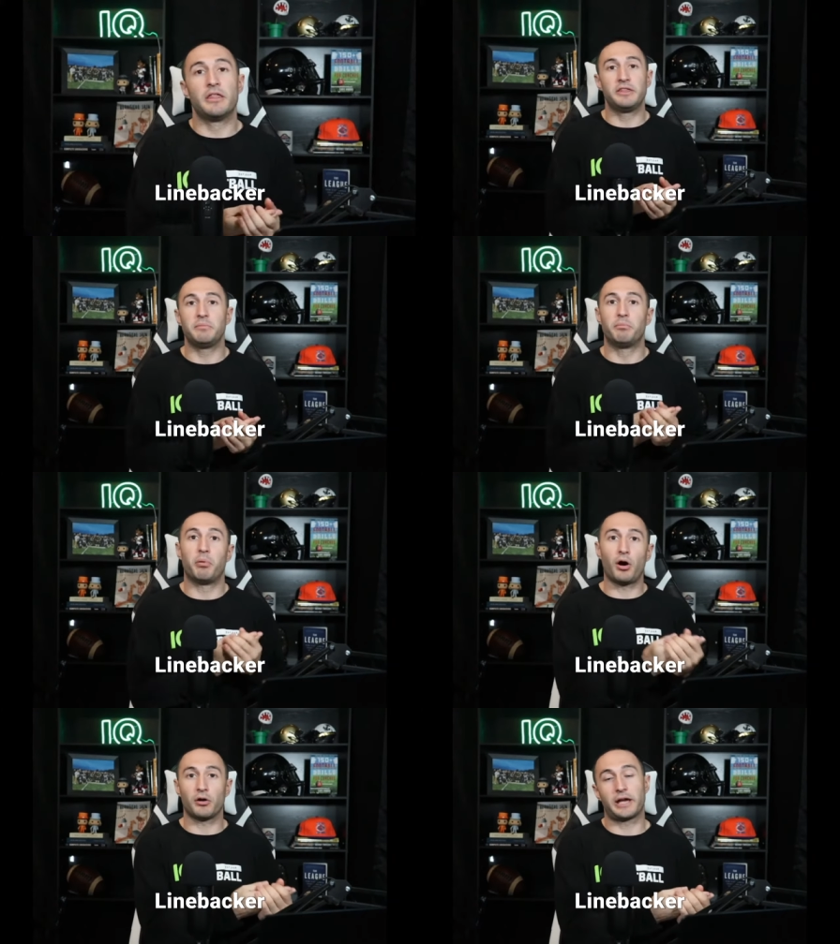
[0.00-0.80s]
the
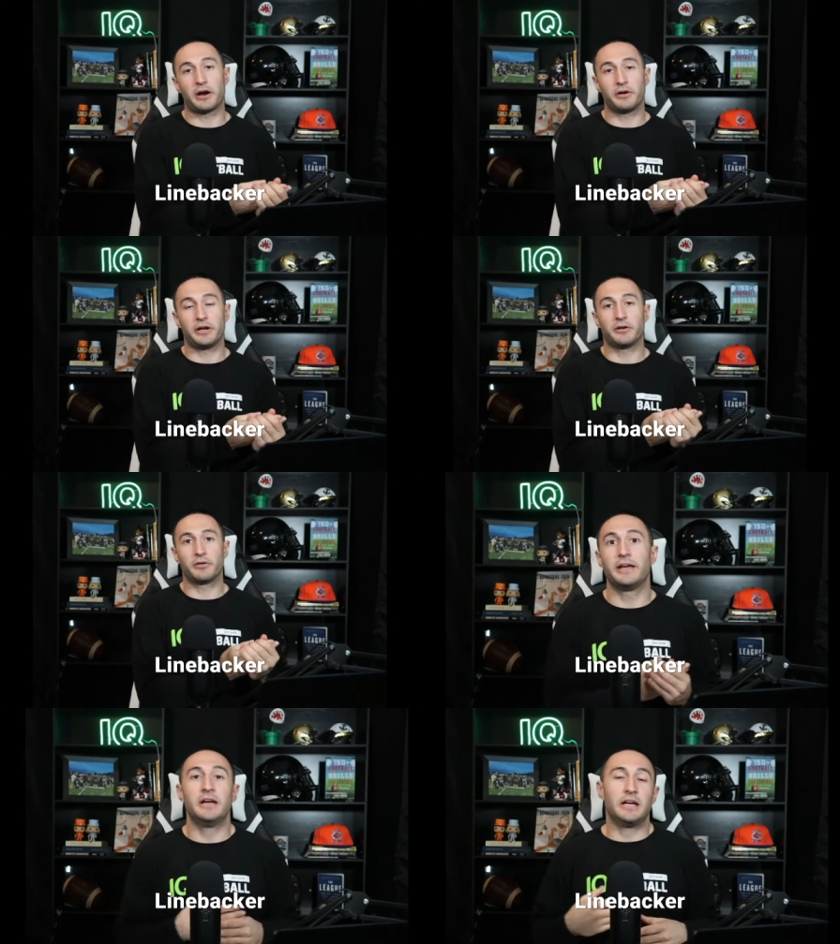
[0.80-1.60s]
ball carrier.
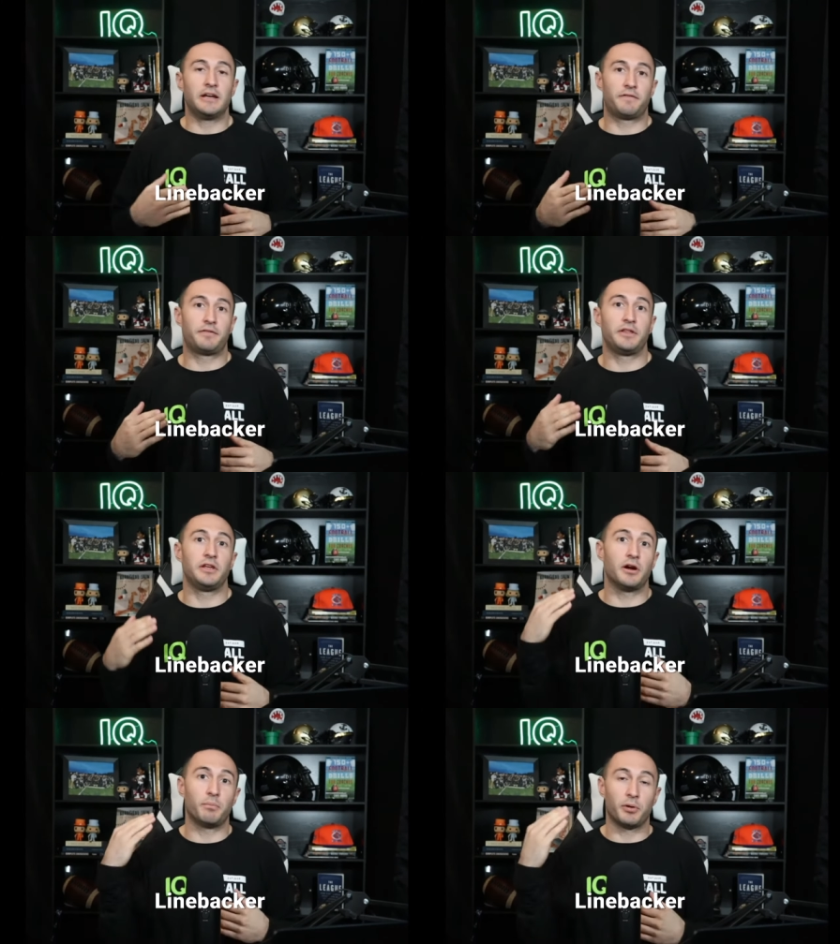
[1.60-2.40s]
If
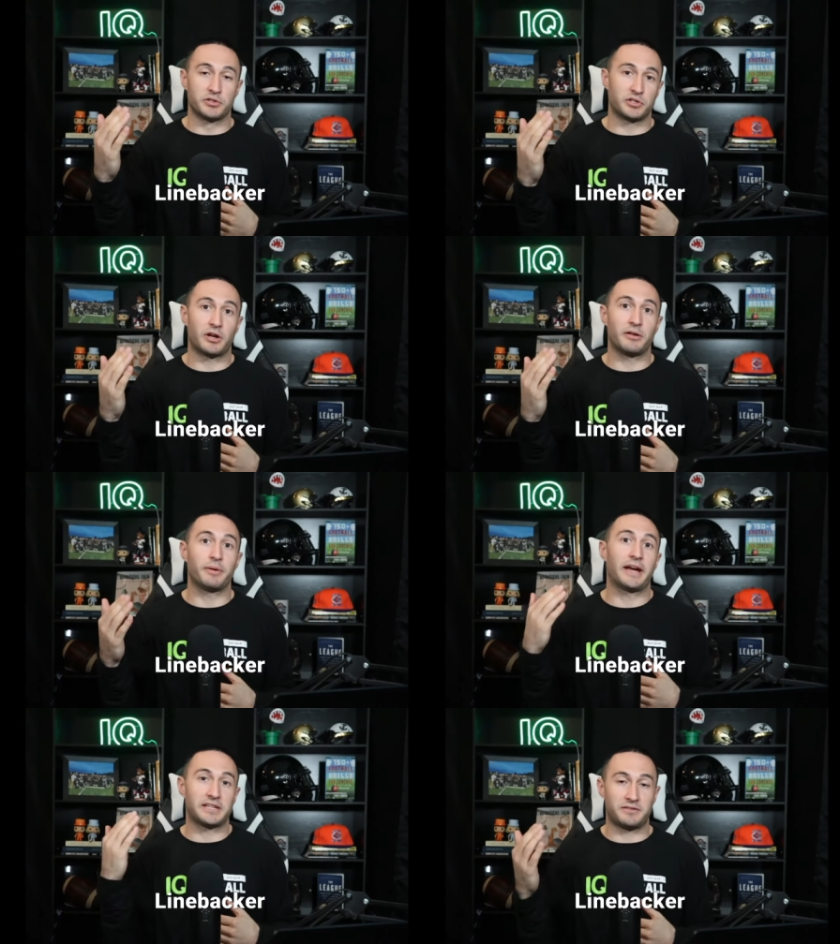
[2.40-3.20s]
the opposing running
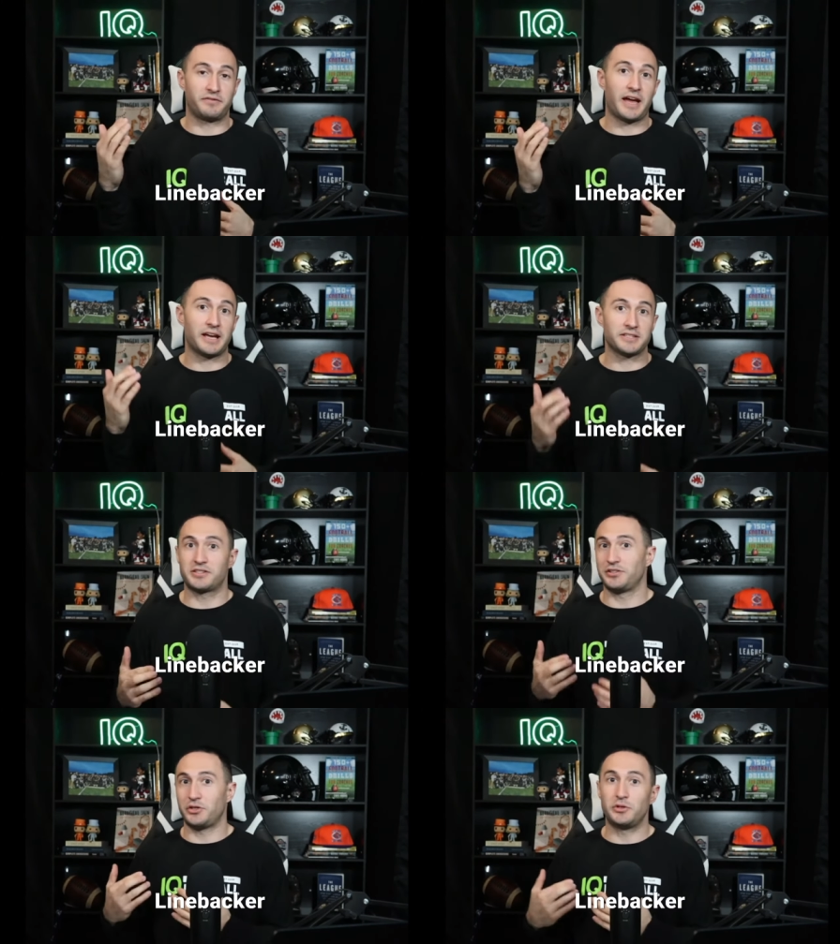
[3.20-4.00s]
back is
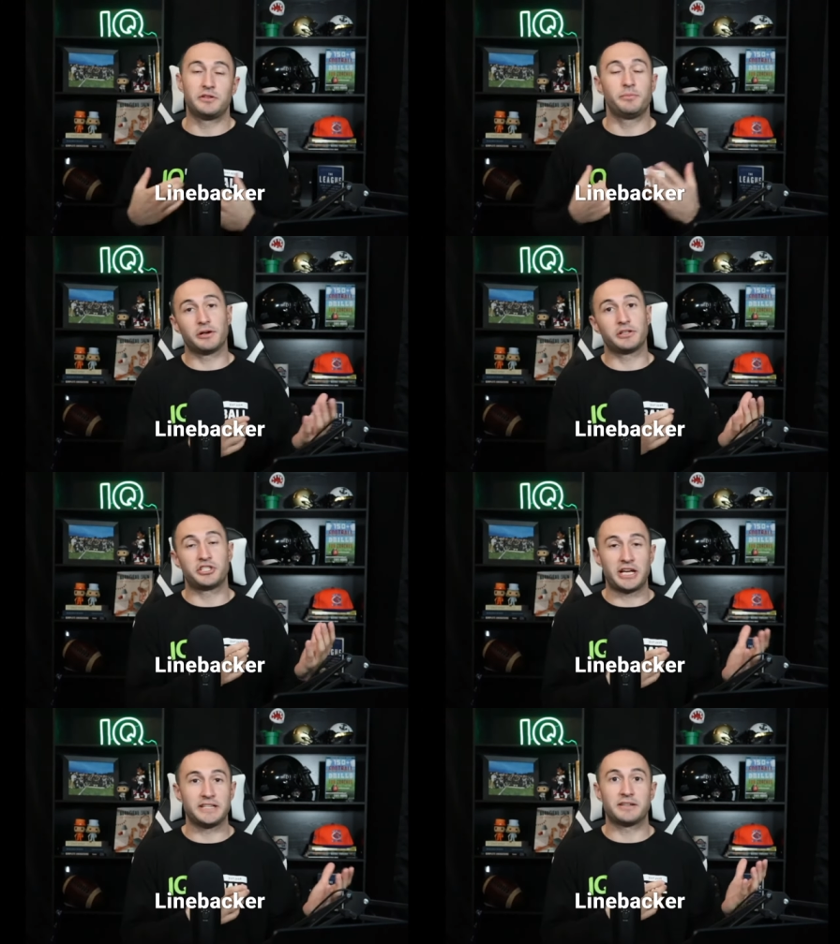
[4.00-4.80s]
fast, you need to be able to
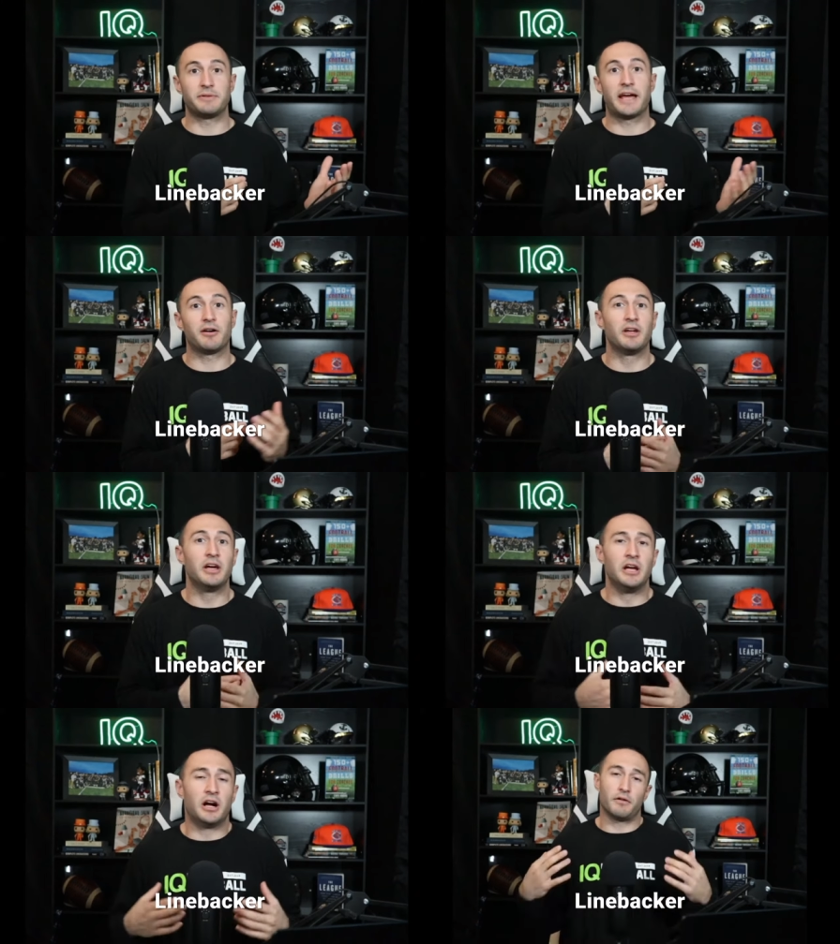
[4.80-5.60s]
chase him down.
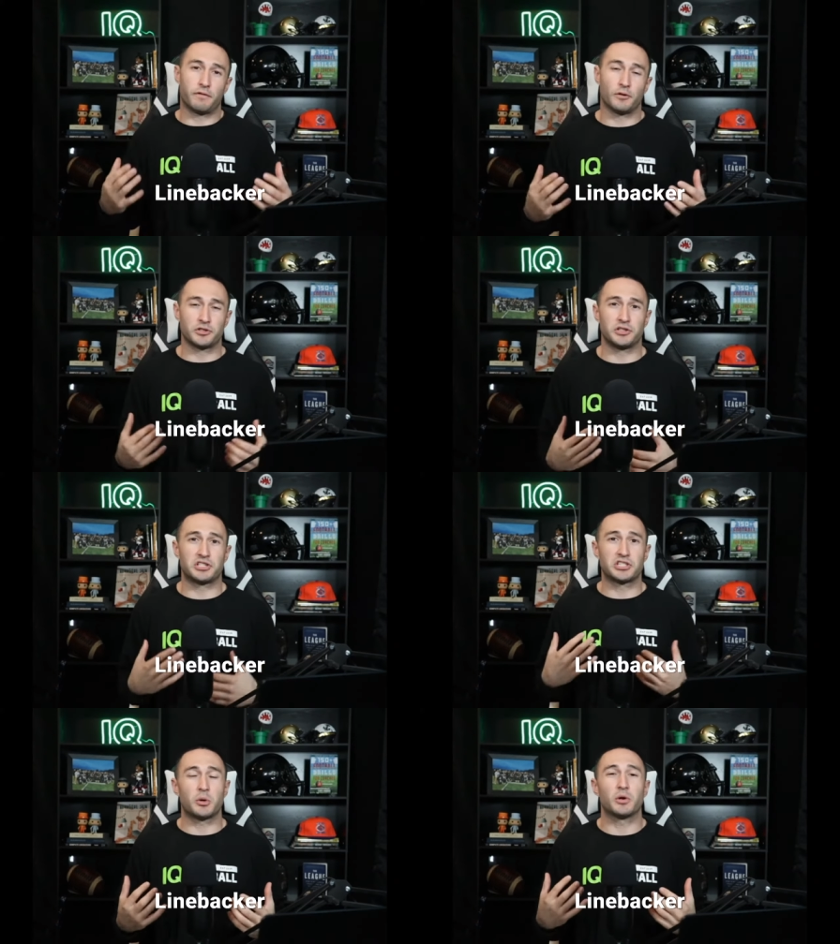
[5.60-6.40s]
Unfortunately,
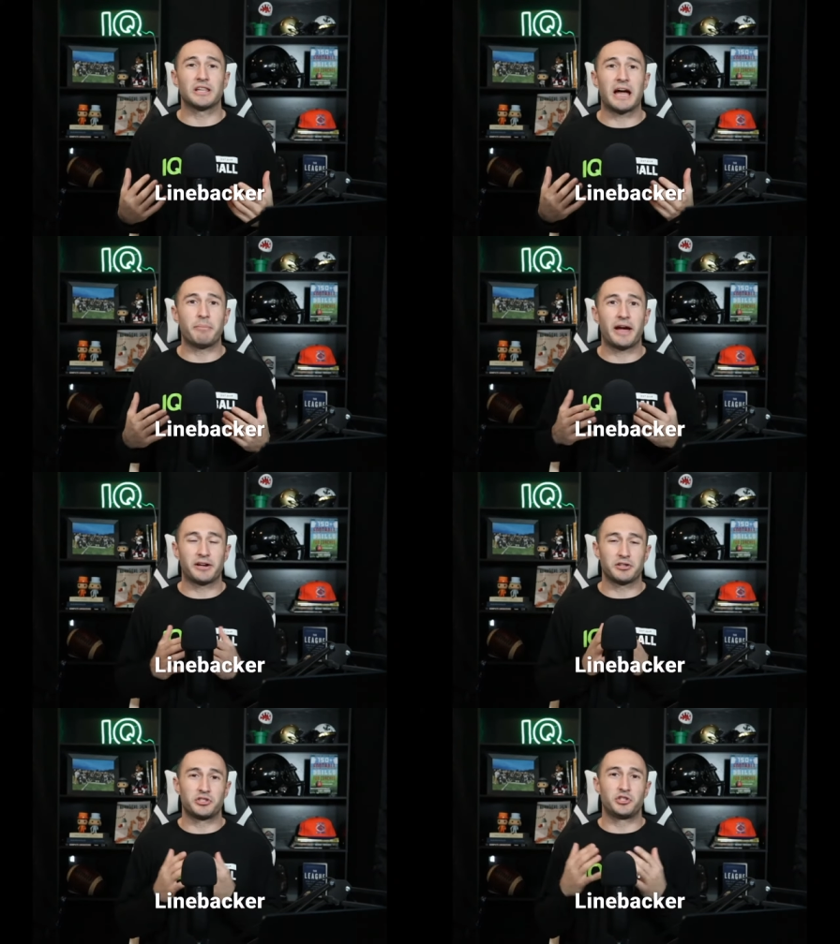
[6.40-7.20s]
slower
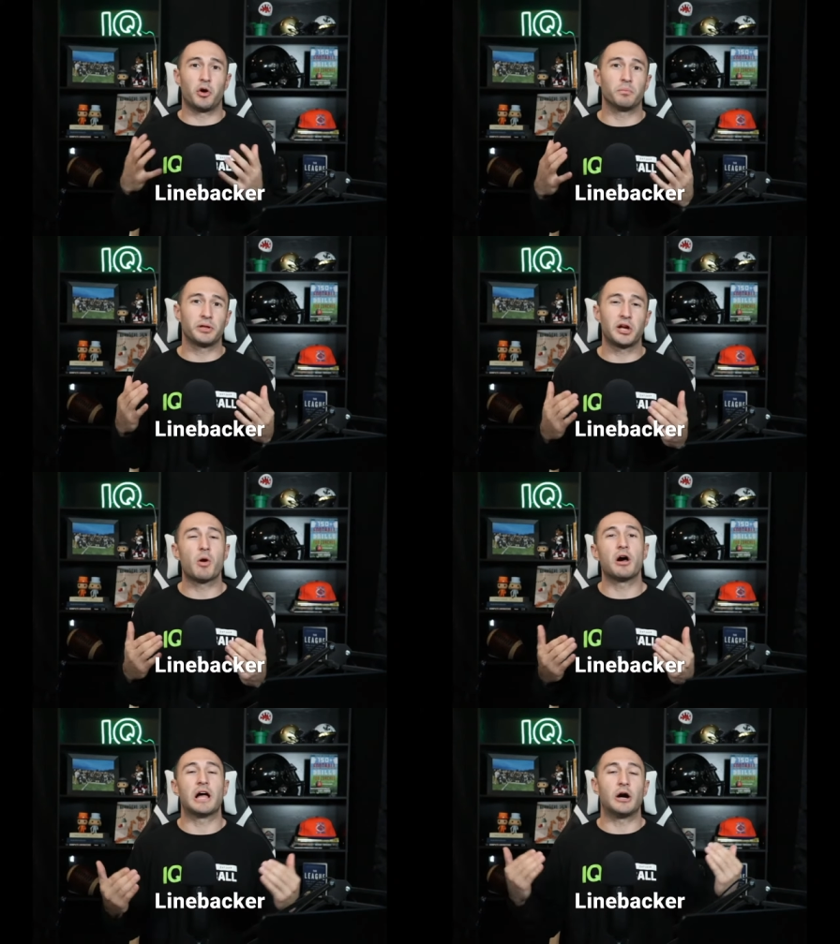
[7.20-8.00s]
linebackers don't play
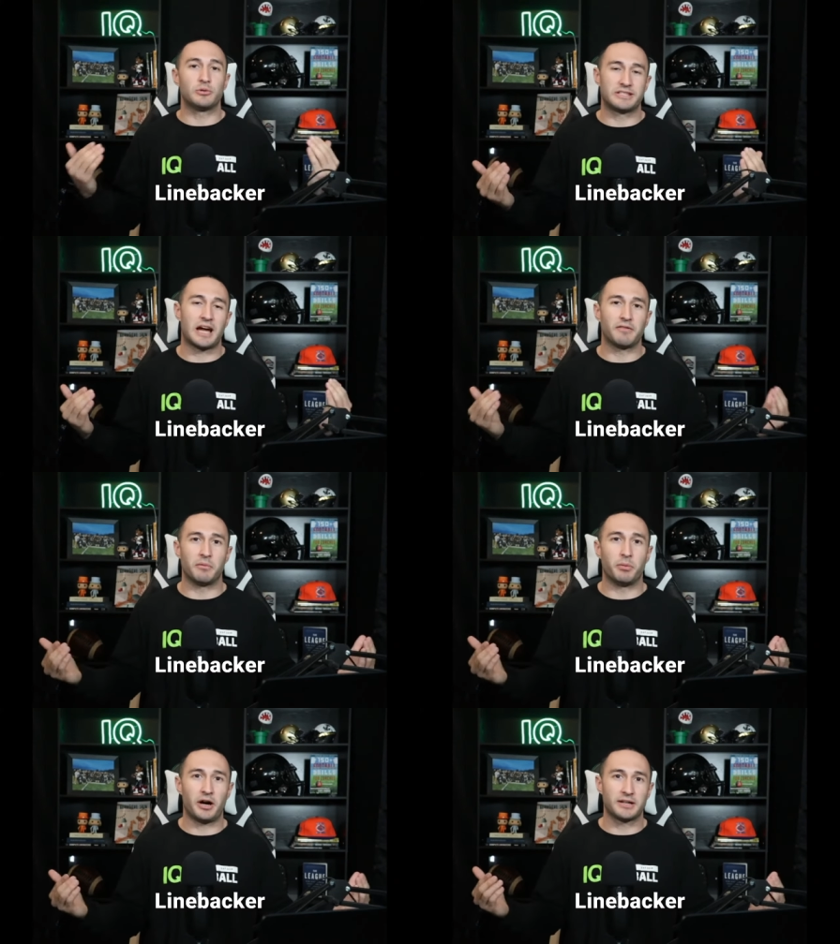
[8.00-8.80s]
well outside of
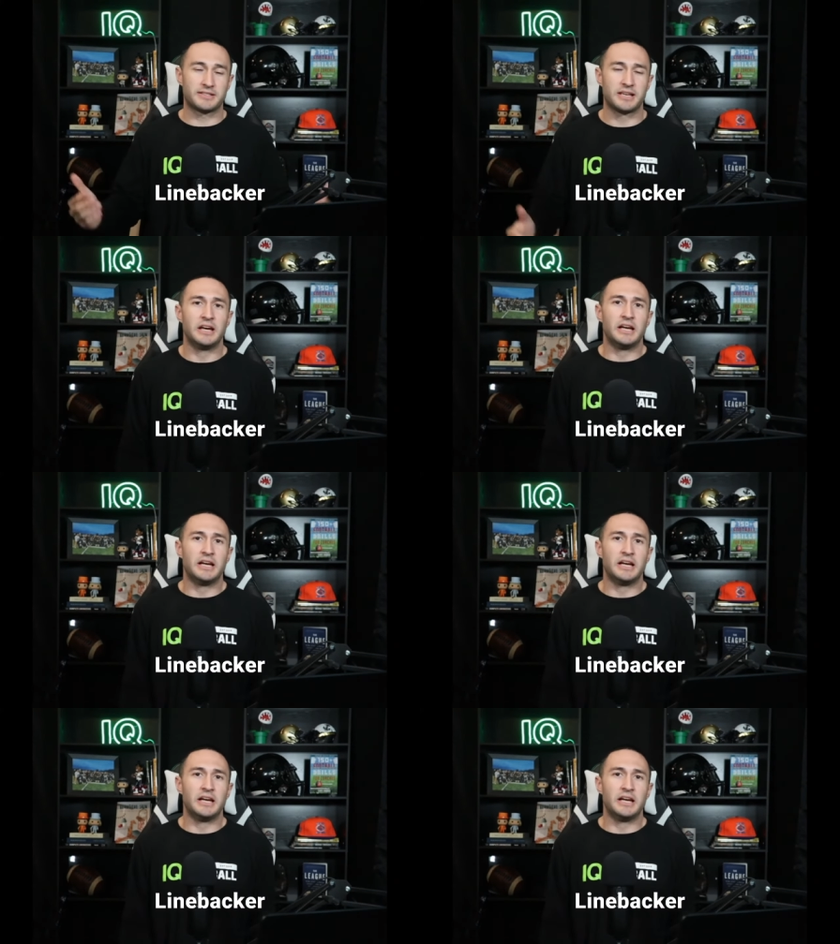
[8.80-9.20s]
the box.